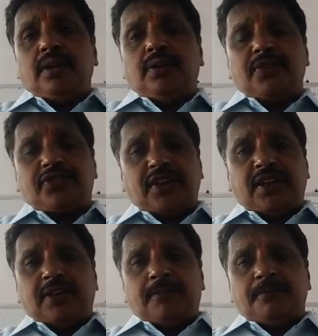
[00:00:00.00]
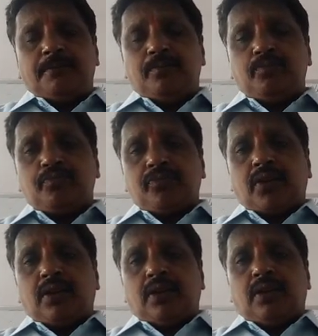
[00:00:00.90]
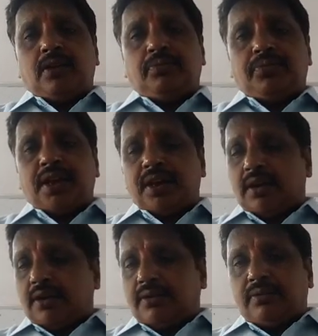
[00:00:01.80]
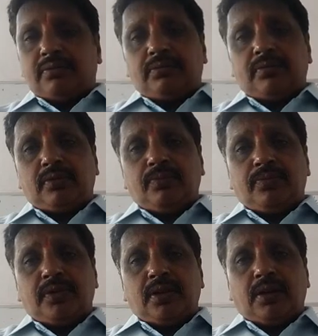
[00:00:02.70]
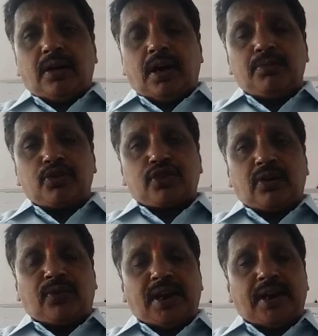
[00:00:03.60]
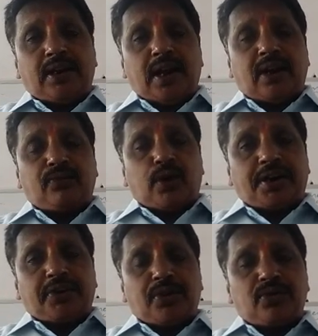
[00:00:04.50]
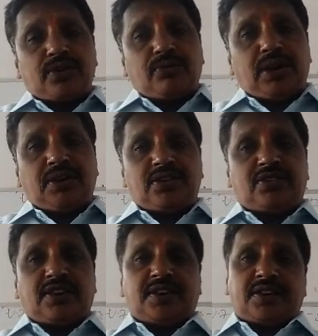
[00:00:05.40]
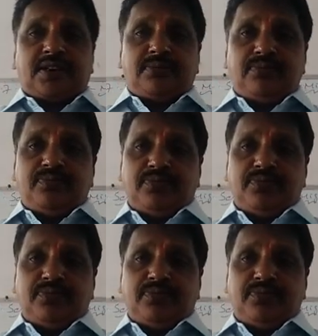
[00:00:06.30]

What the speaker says: if you see, there are almost 5,40,000 villages at the time,